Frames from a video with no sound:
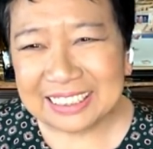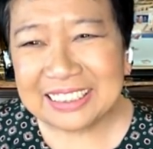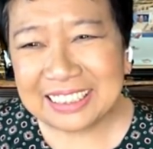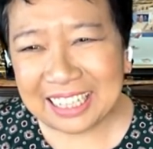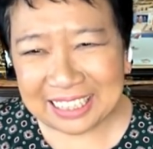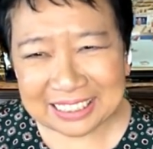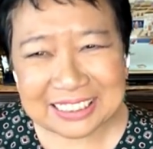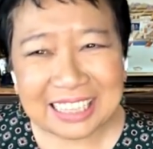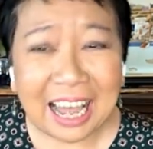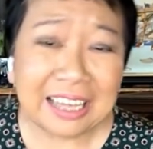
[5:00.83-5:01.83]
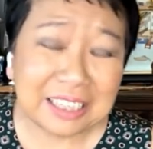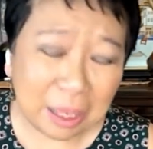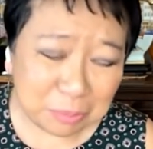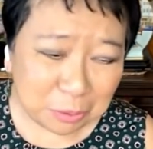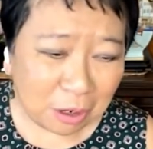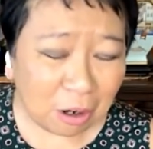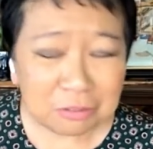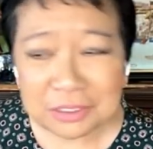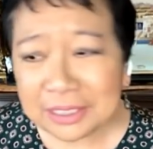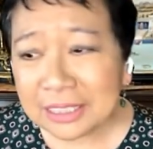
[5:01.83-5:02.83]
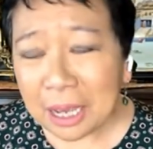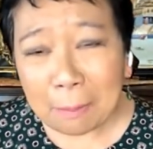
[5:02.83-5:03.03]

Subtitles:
Yes, I came to Harvard.